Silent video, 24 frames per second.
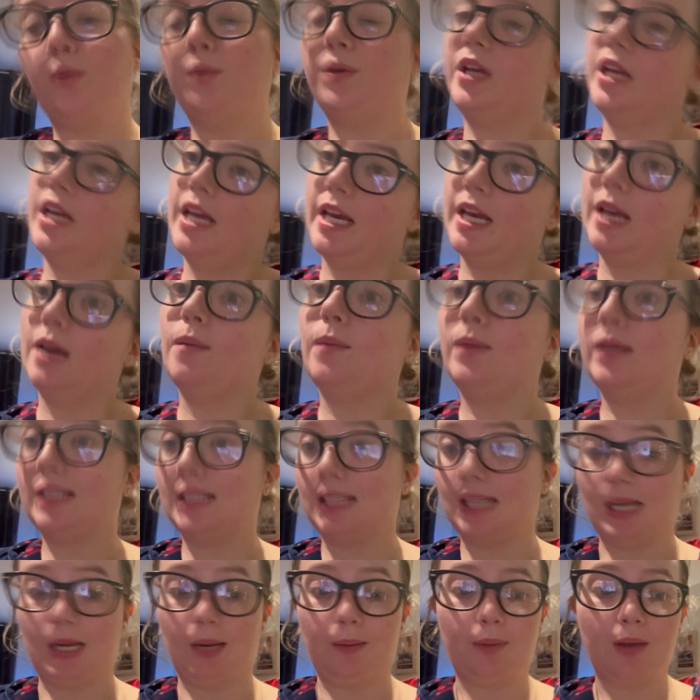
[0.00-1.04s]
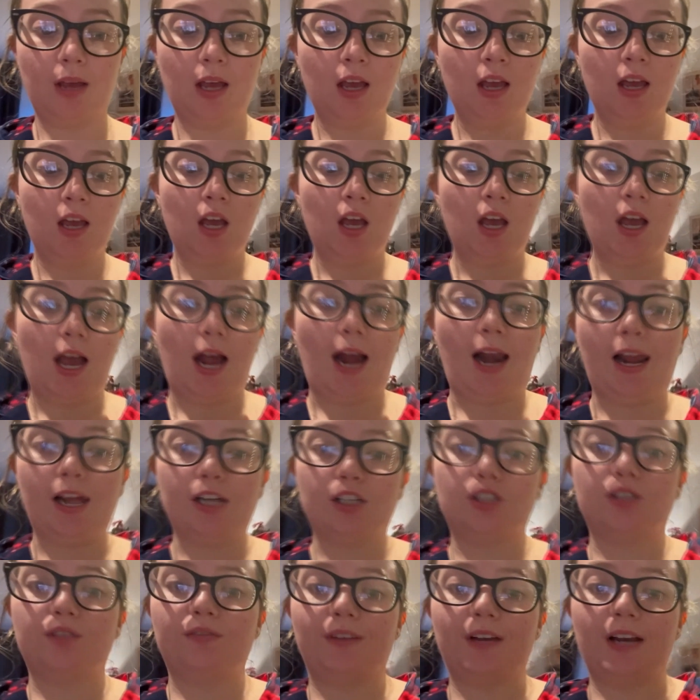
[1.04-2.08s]
we eat, we sleep. And I
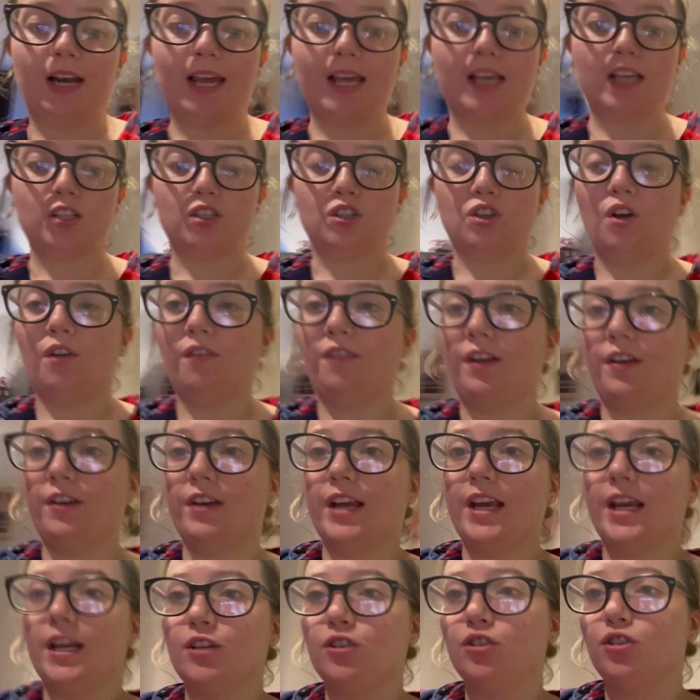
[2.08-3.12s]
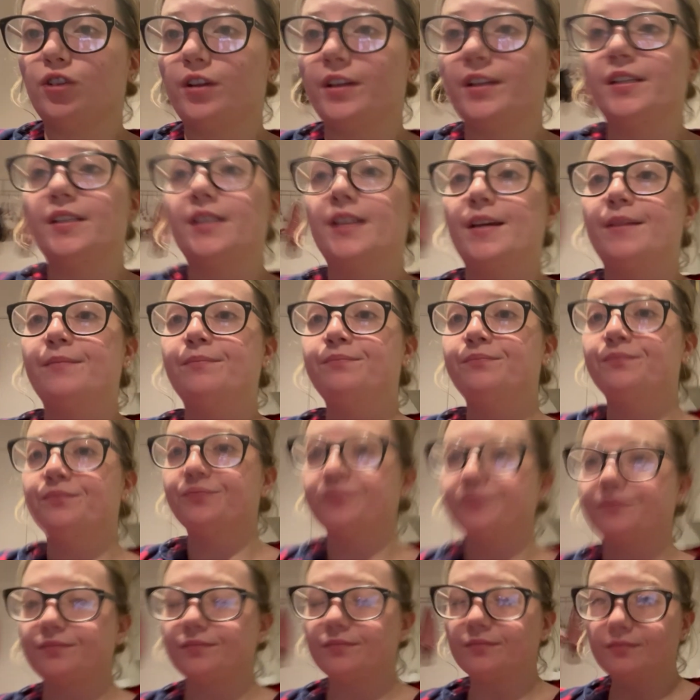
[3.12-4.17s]
just feel like it's not very interesting
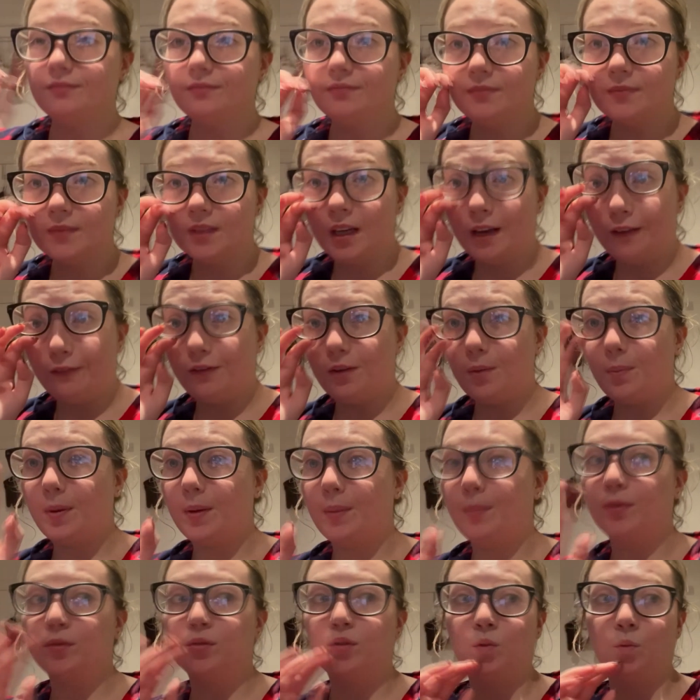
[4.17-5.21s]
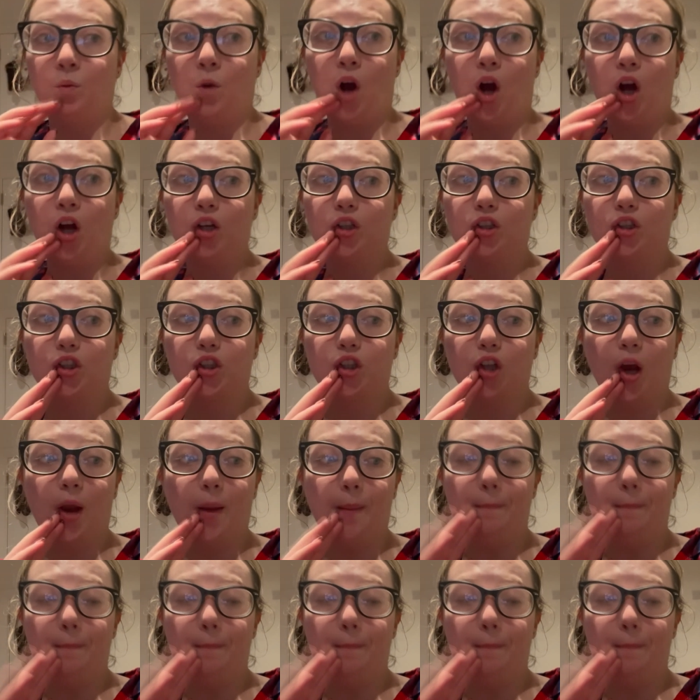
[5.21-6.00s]
for people to watch.